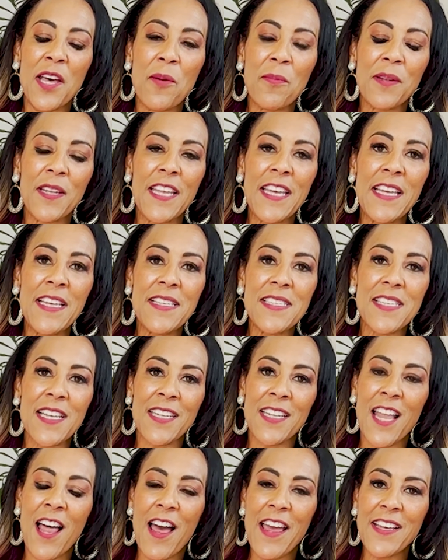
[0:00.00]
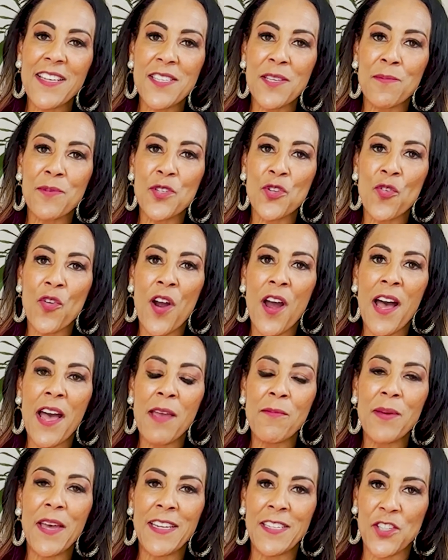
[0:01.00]
Please like,
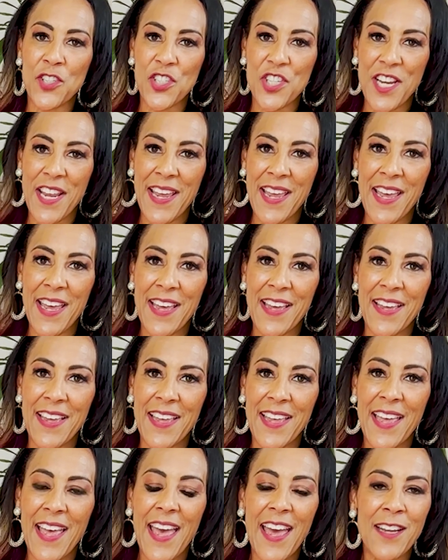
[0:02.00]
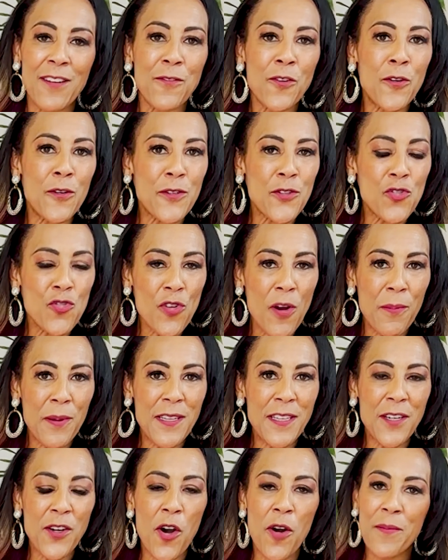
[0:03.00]
subscribe, and share. And of course, drop
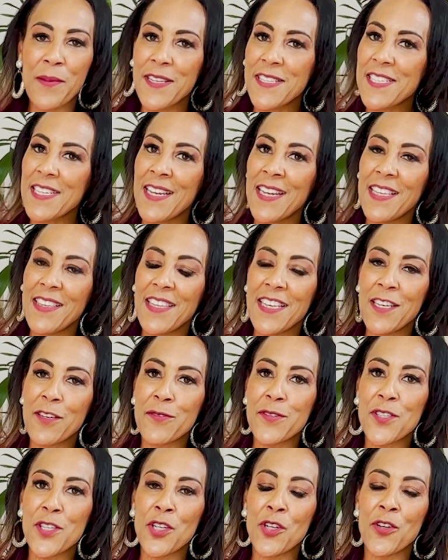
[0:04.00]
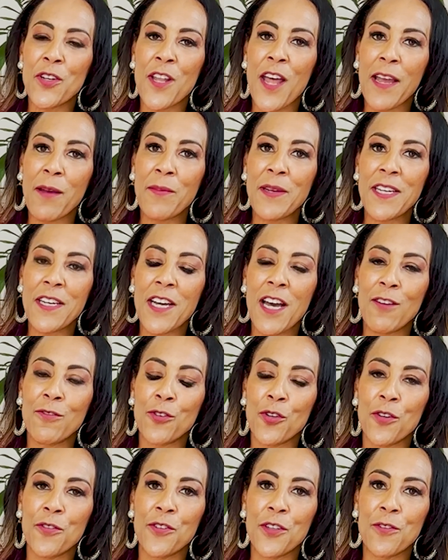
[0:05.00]
in the comments anything else that you'd like me to
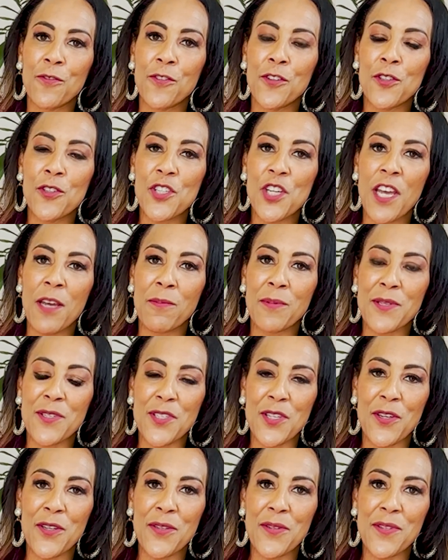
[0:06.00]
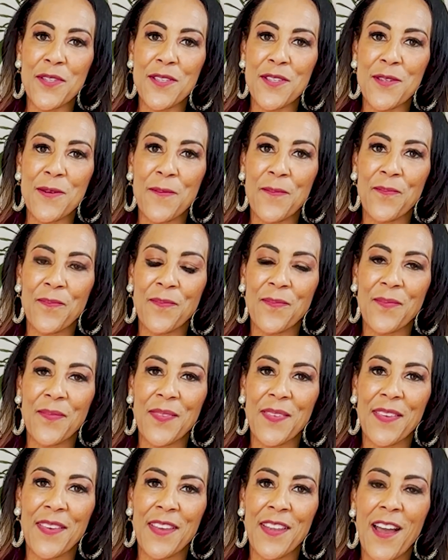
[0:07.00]
cover off in future episodes.
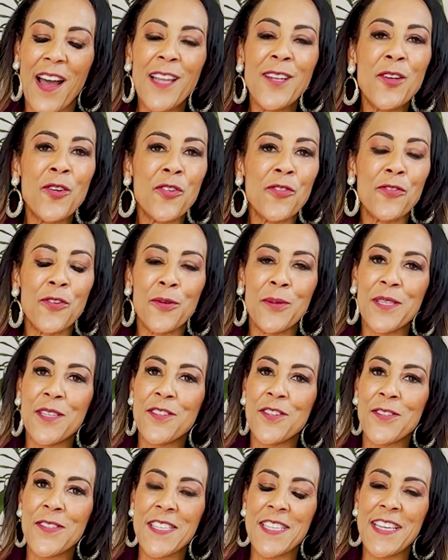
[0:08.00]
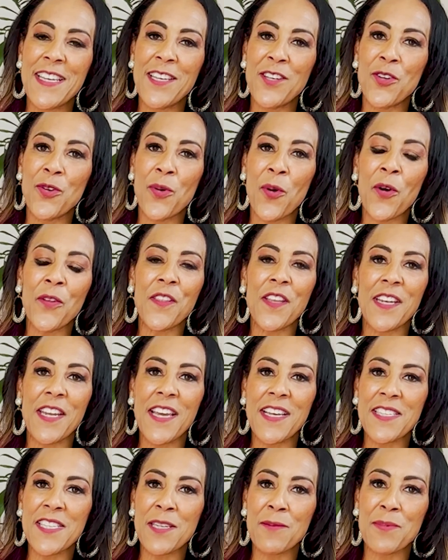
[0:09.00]
I look forward to seeing you on the
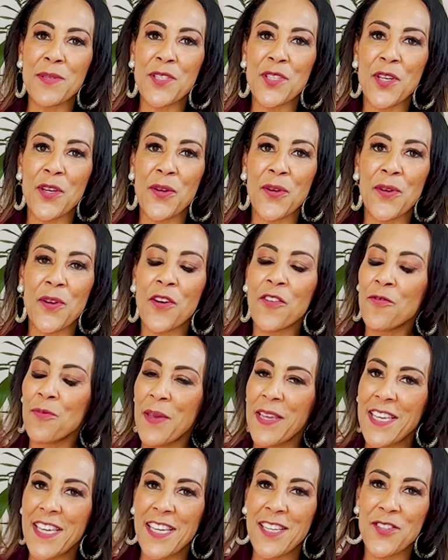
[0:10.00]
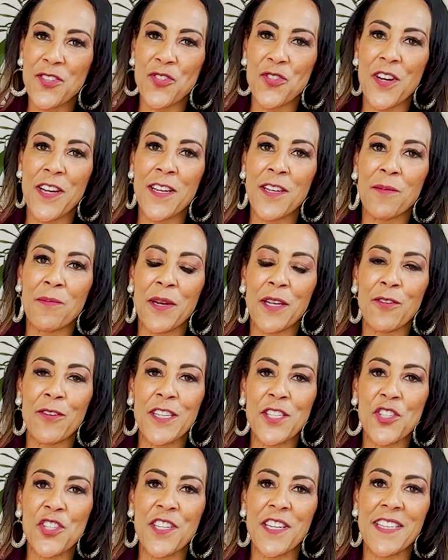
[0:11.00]
next episode of Making Australian
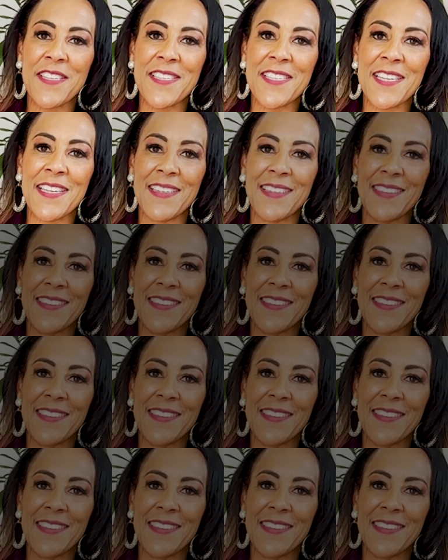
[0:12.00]
Migration Easy.